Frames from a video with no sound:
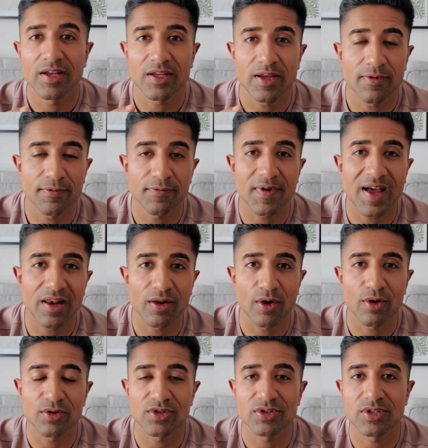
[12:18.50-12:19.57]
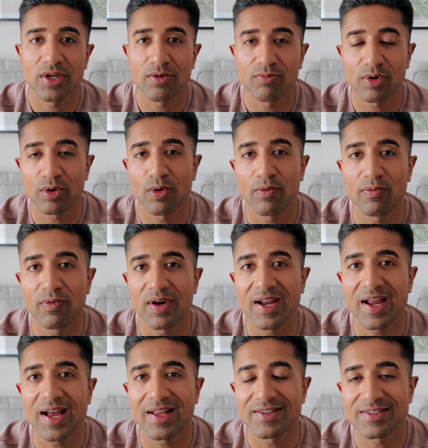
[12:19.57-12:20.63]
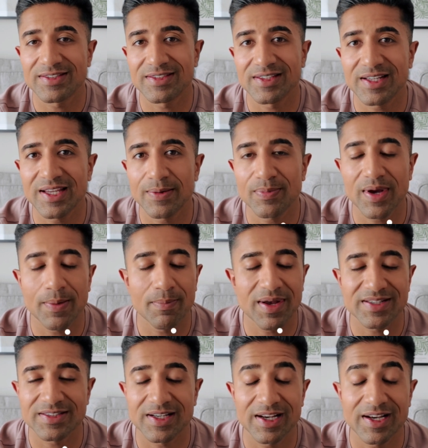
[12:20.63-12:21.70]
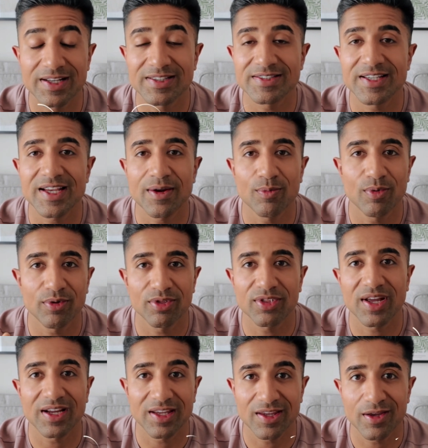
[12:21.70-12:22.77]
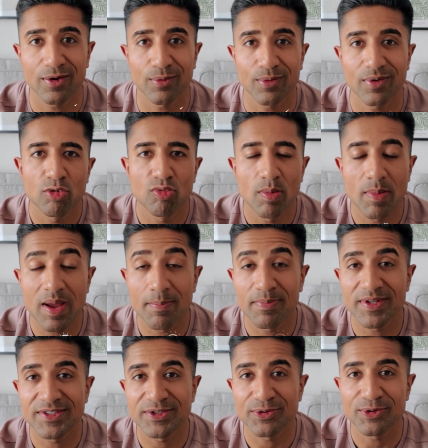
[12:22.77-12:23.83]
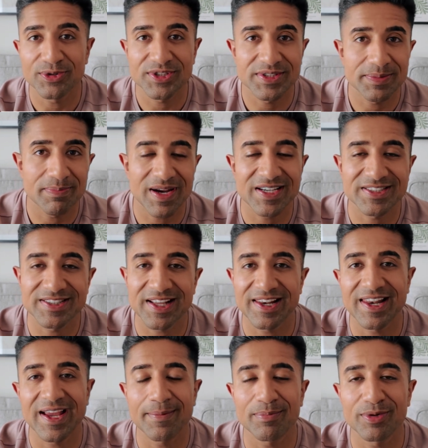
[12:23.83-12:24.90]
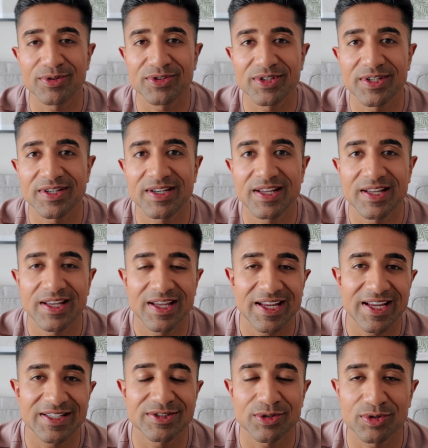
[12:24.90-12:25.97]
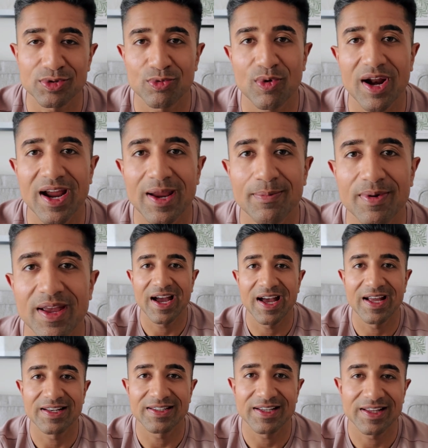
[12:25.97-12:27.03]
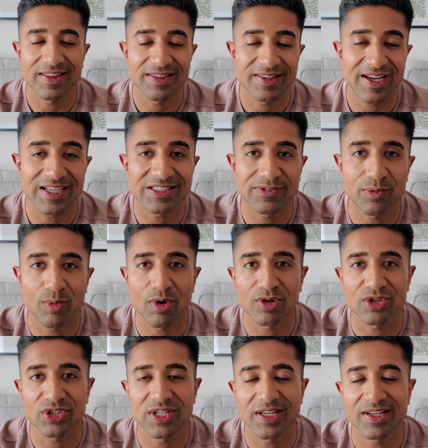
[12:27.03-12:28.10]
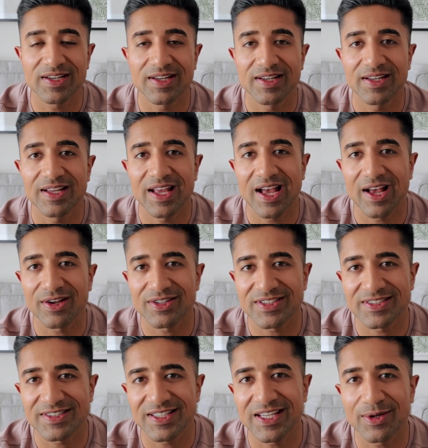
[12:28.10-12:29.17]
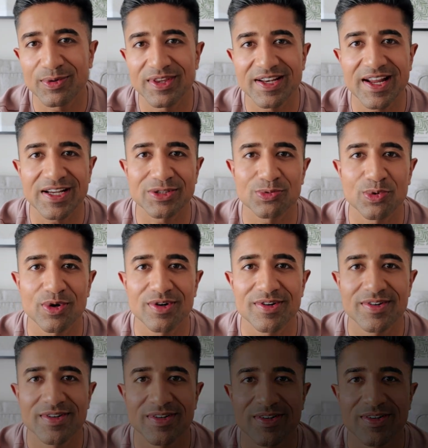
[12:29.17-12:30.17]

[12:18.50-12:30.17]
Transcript: your fat loss, recovery, and sleep and masculinity will thank you. Remember to smash that like button, hit subscribe, and thanks for watching. I'll see you in the next one.